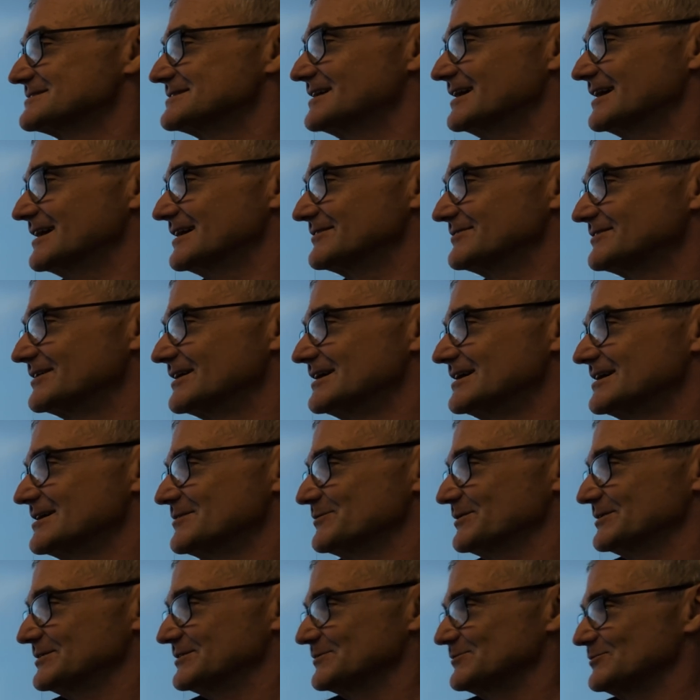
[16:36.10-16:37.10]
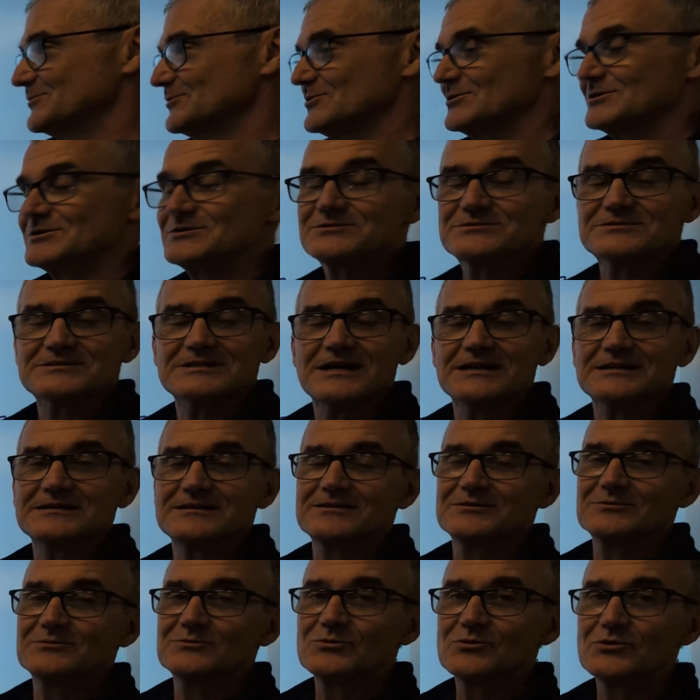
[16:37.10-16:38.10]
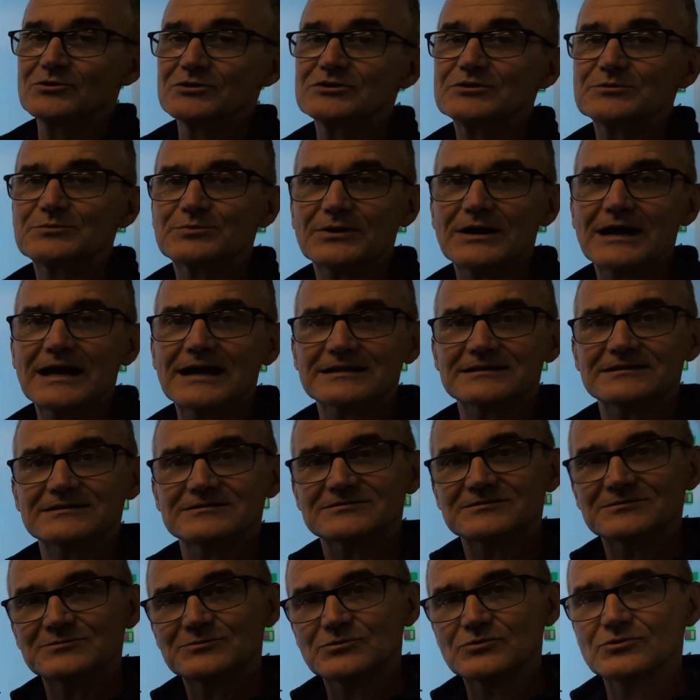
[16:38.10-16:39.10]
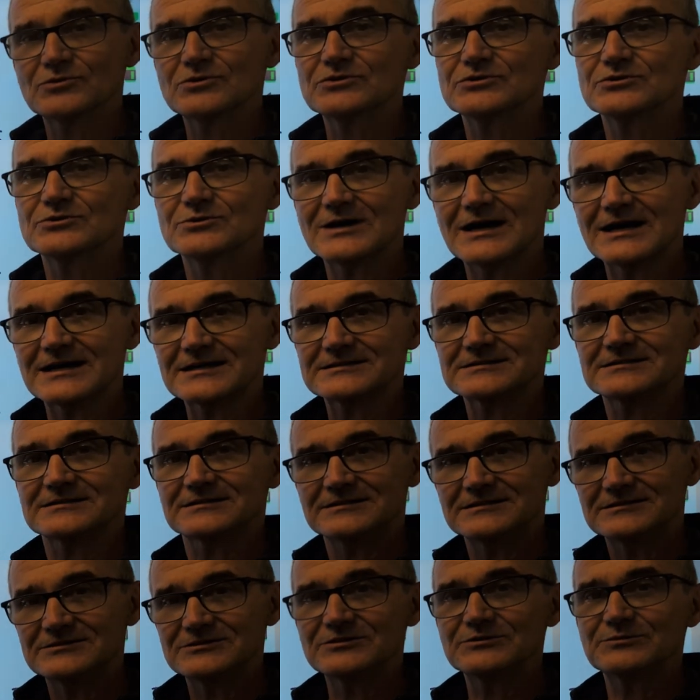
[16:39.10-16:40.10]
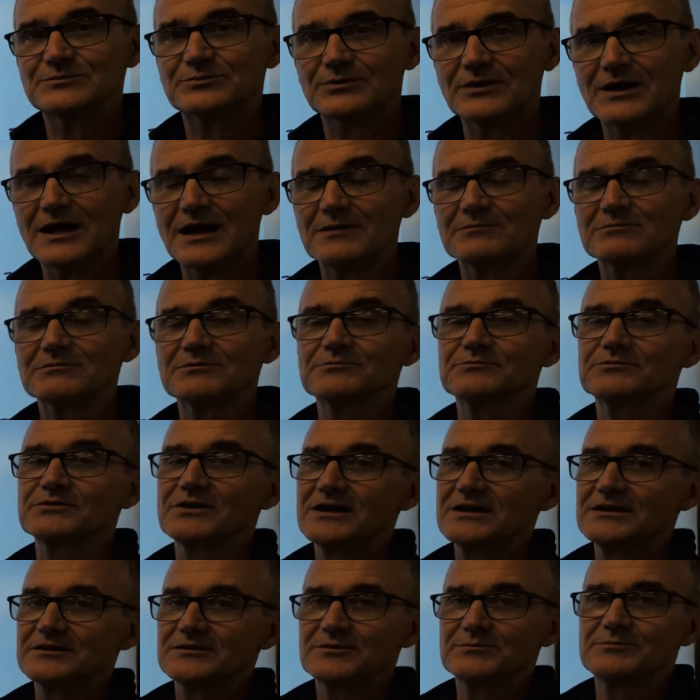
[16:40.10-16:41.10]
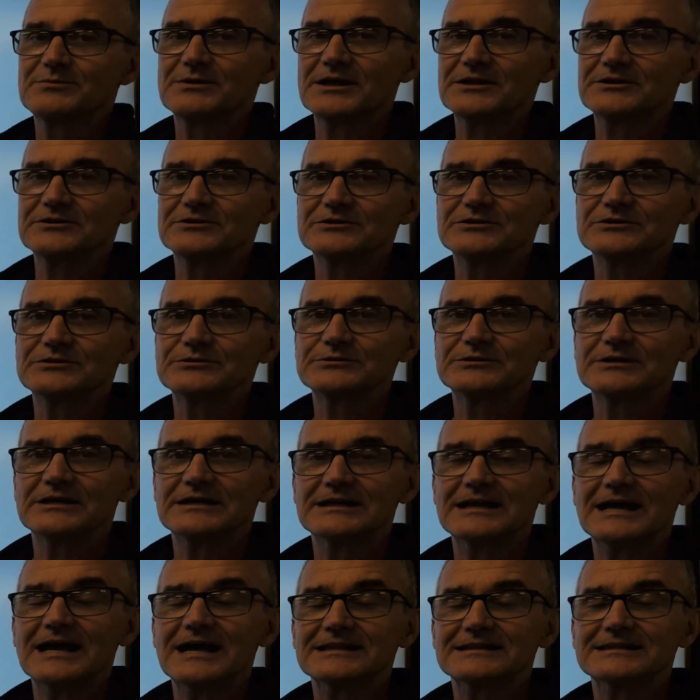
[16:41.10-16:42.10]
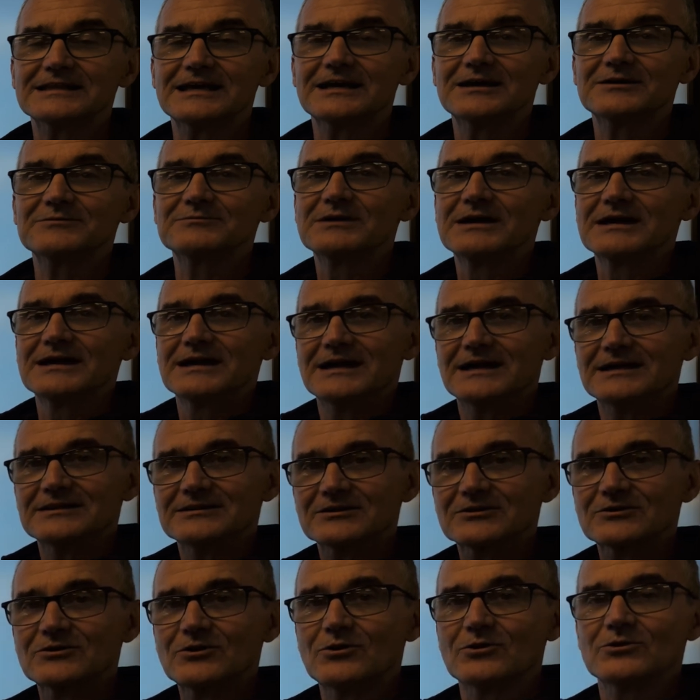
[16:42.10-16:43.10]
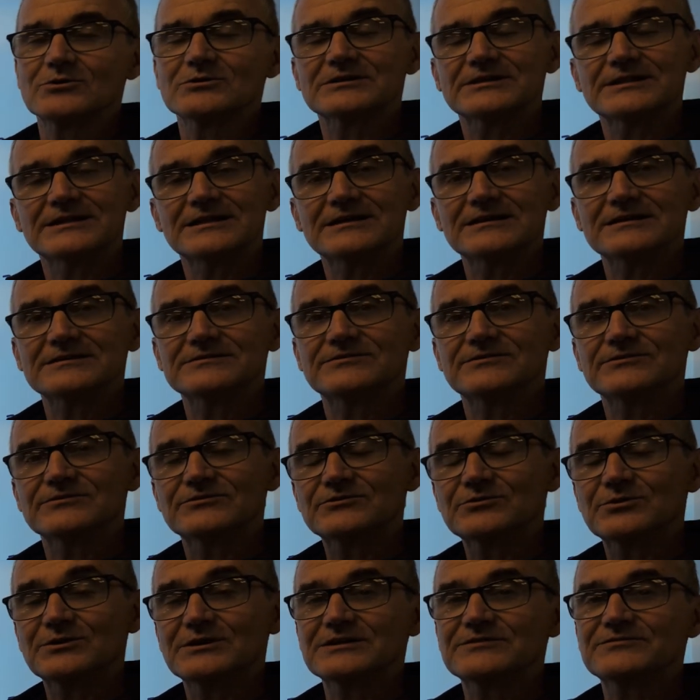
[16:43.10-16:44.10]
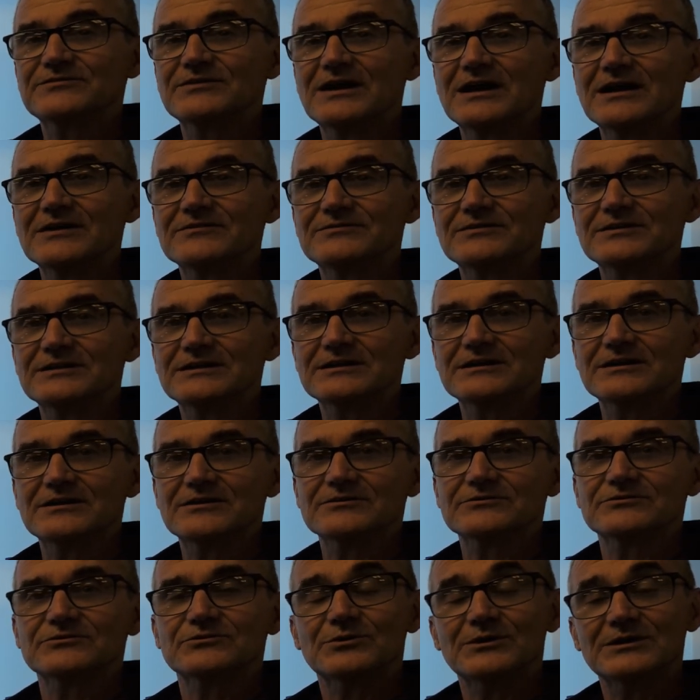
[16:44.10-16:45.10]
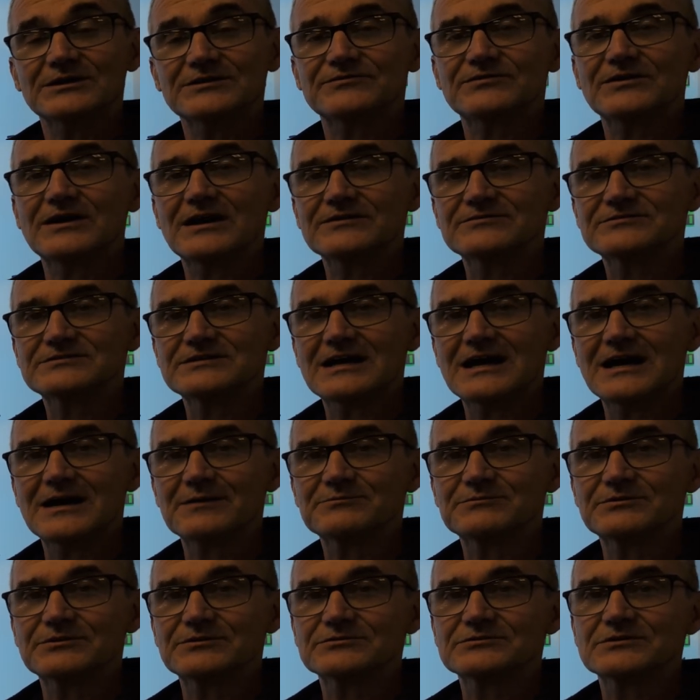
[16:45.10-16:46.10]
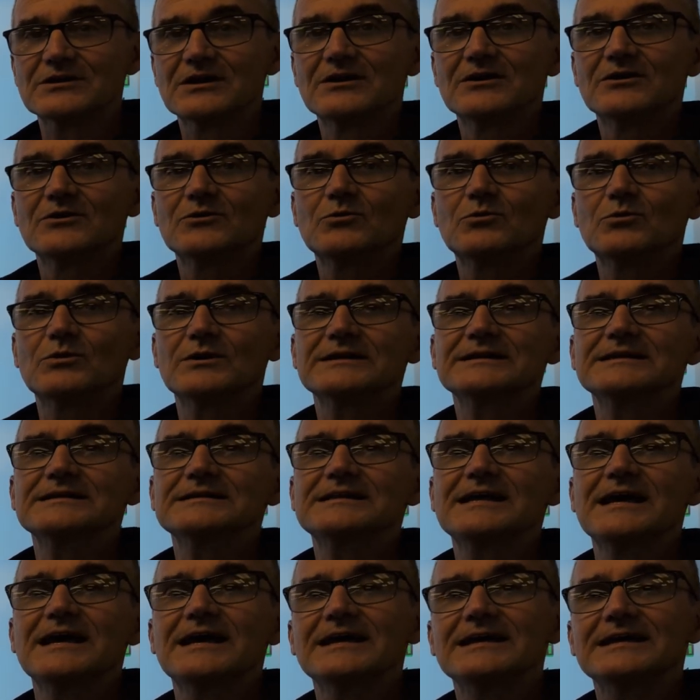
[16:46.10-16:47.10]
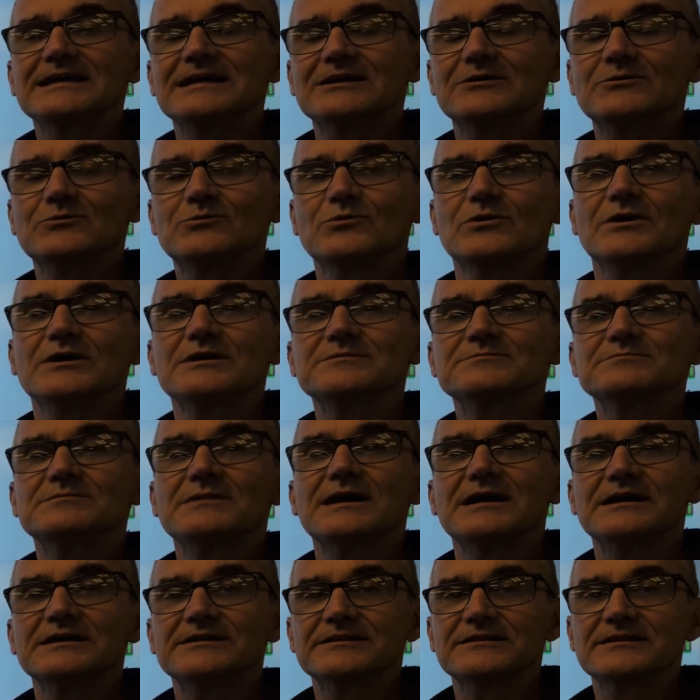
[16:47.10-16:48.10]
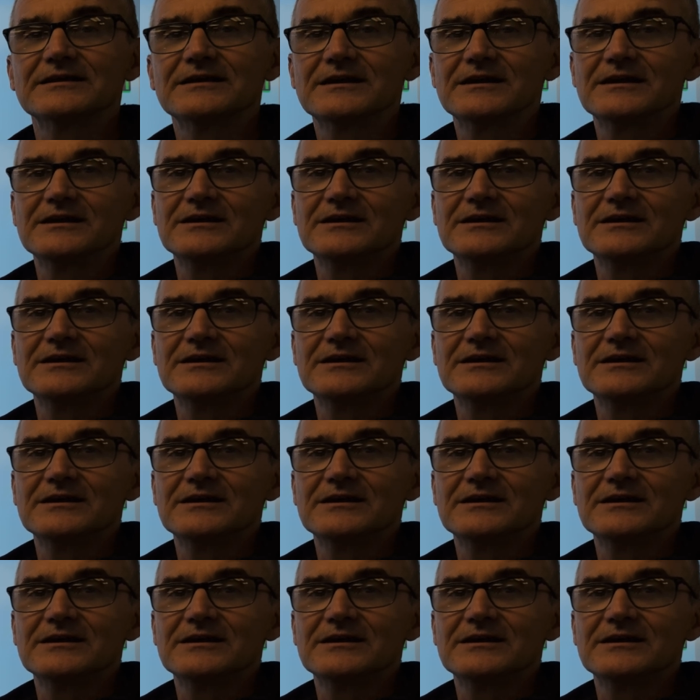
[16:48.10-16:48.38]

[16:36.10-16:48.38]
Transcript: stuff. But the more you study, the more you practice, the more you actually do problems, the better you get at them. And the goal of this is 25 videos, 25 chapters, one a day in one month.